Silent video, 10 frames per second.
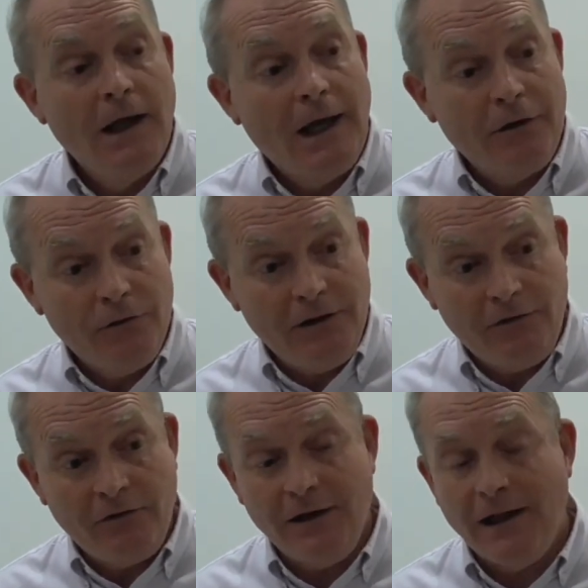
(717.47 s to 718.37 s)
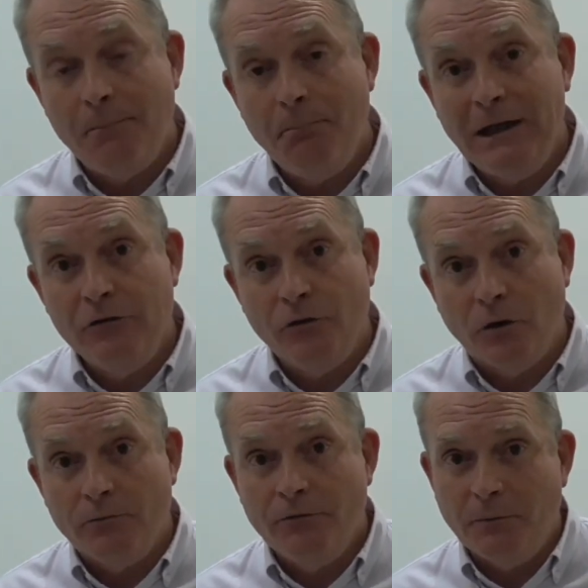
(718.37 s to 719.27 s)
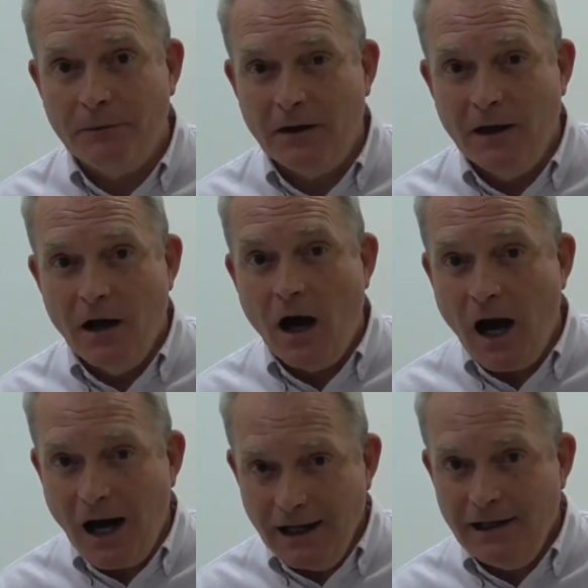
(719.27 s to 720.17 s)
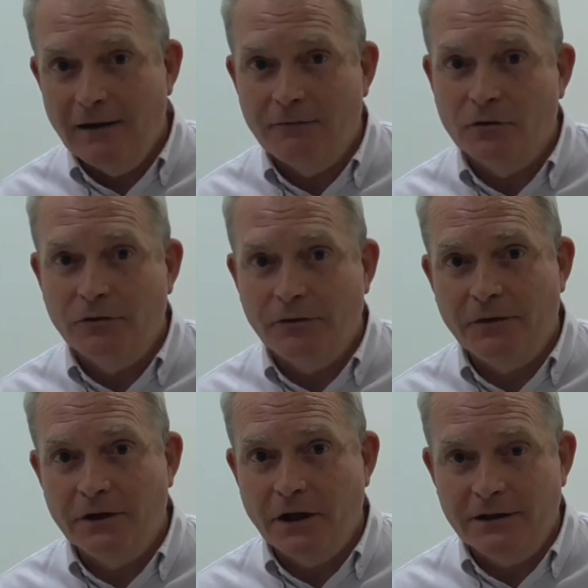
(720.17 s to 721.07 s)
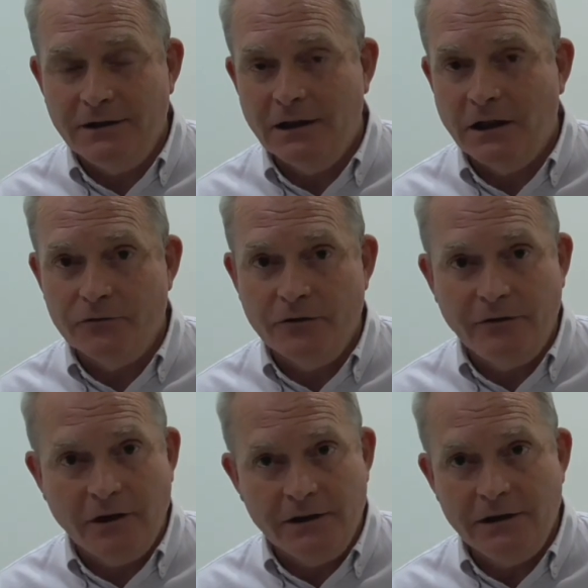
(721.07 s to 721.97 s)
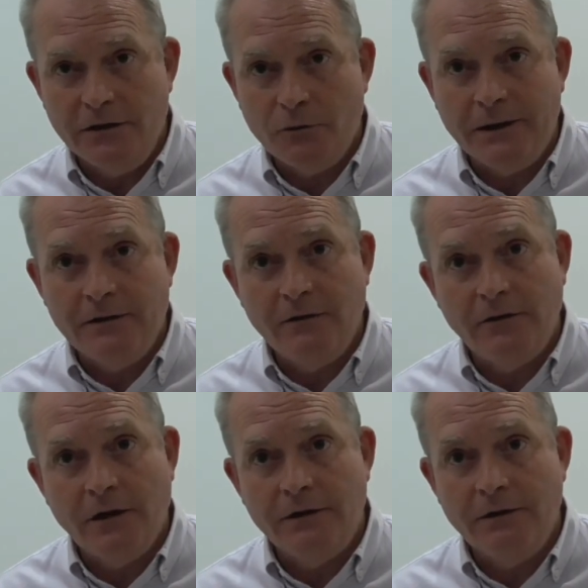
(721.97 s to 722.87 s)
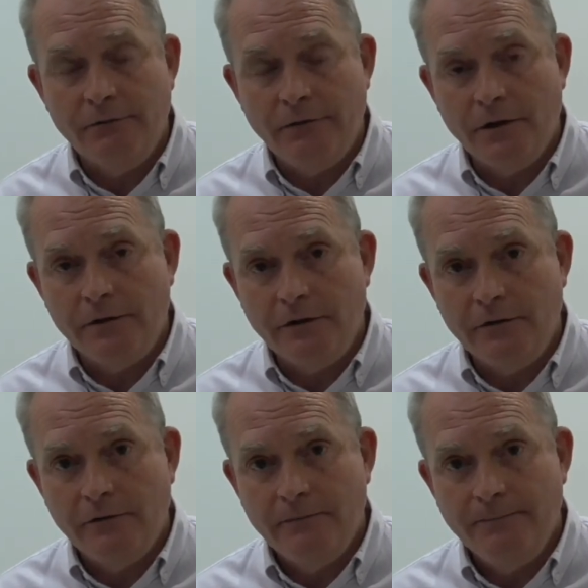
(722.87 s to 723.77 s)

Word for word: And you did see that big drop from the high levels the 1900s, 1920s, 1930s.